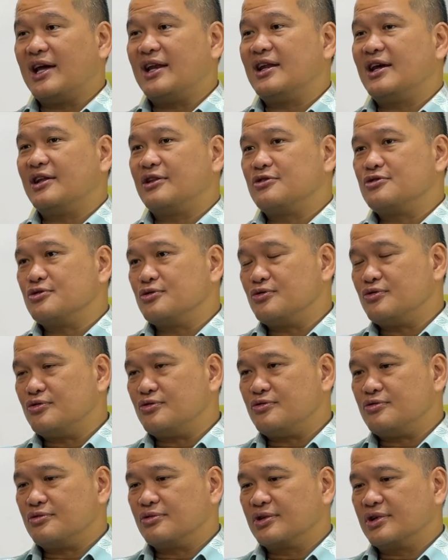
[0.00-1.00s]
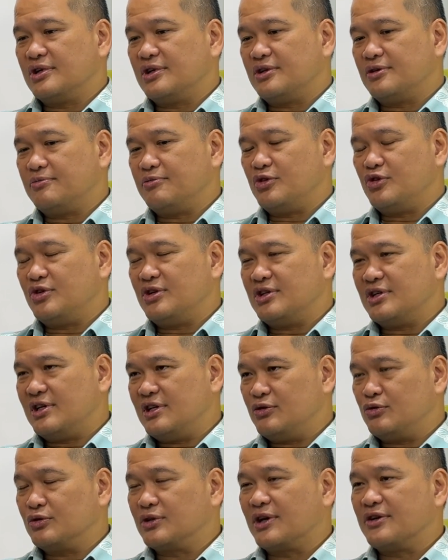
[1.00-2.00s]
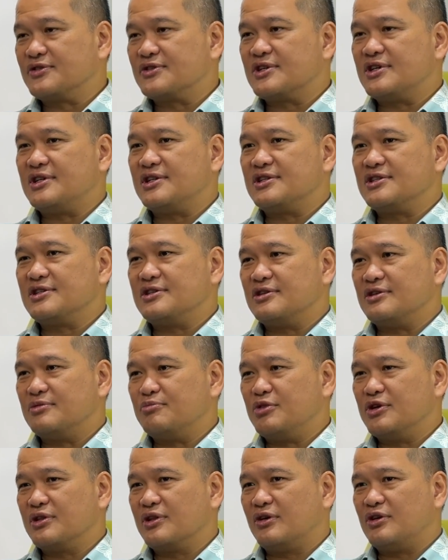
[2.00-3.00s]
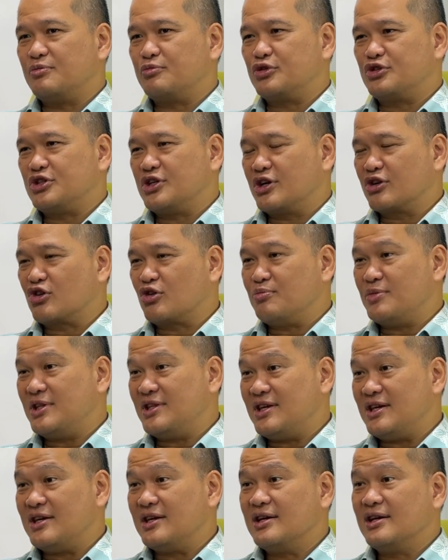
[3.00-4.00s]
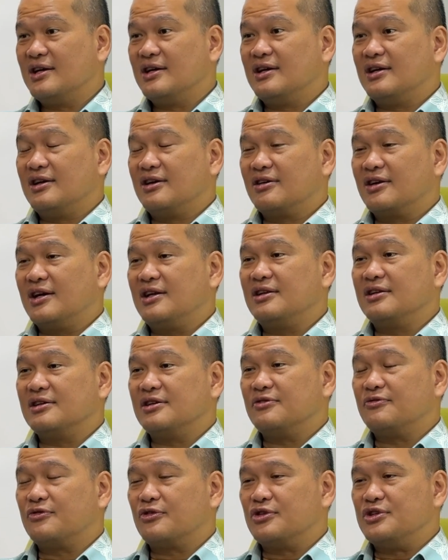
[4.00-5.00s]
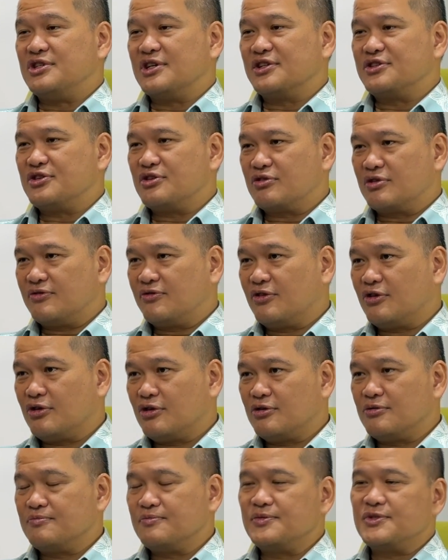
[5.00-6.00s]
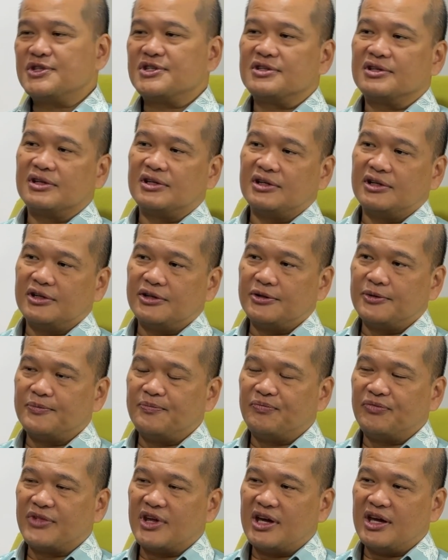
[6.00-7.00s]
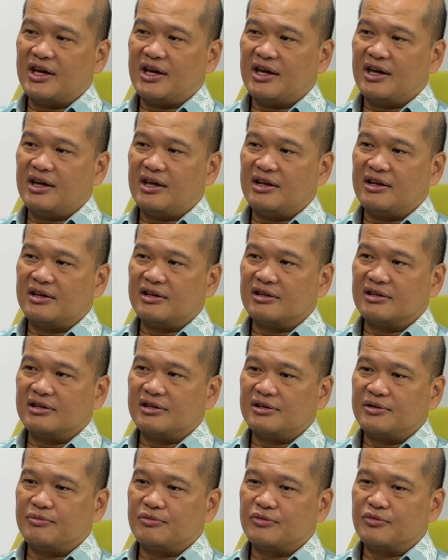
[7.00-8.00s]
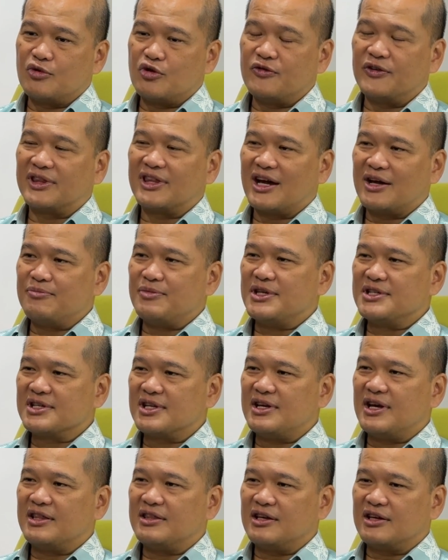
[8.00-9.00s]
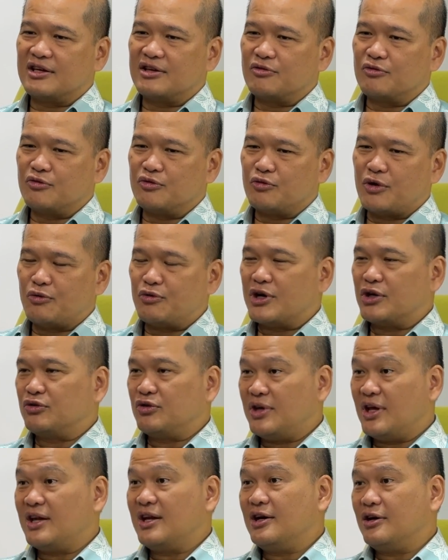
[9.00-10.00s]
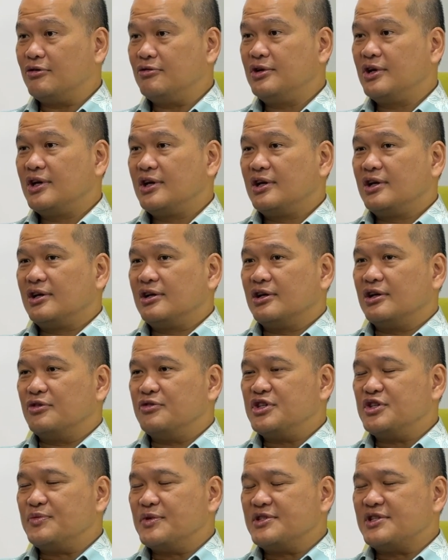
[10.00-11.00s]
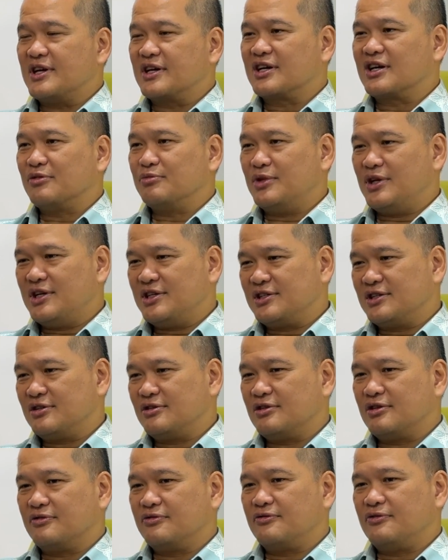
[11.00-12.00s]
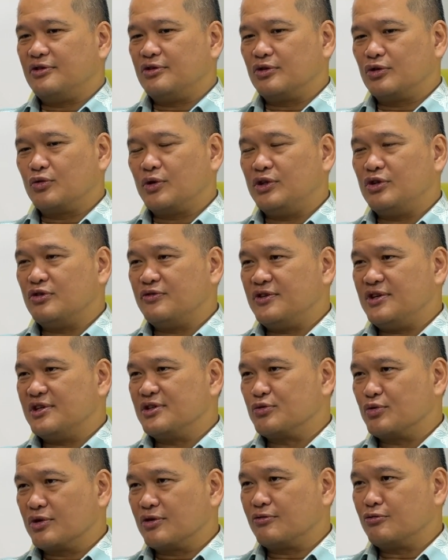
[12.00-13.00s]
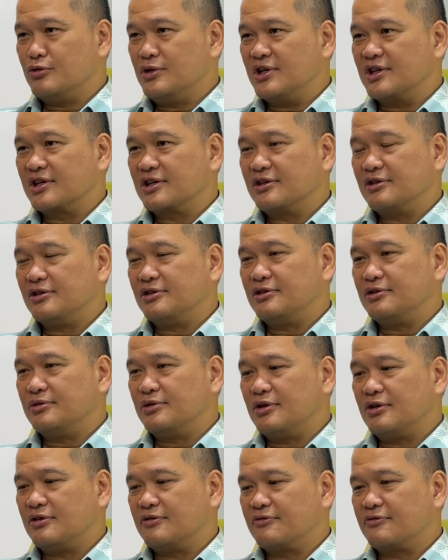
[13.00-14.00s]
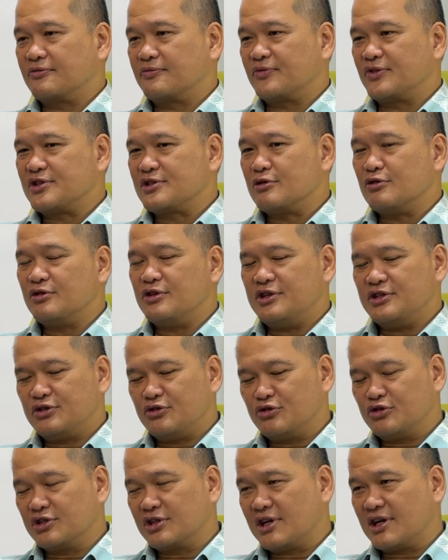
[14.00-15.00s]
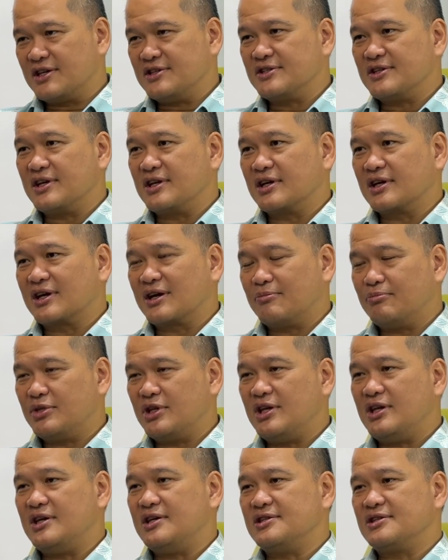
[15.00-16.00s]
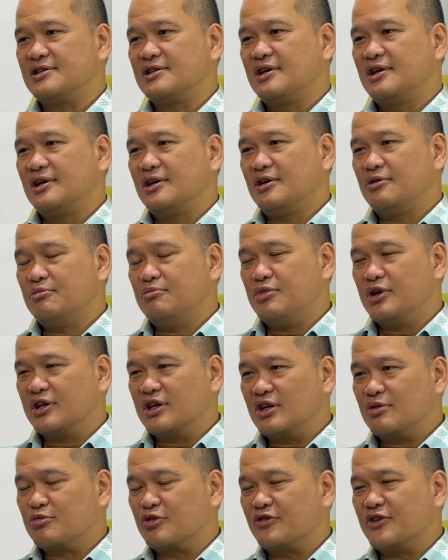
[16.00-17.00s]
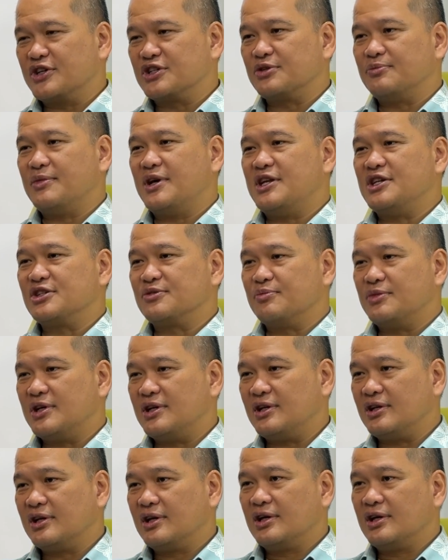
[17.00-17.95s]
led to in the early 2000s the birth of the Pujaya Committee, right, for GLC reforms, and over time, basically, I think where we are today now, which is basically a culmination of 20 over years worth of work of slowly institutionalizing companies, bringing in professional management,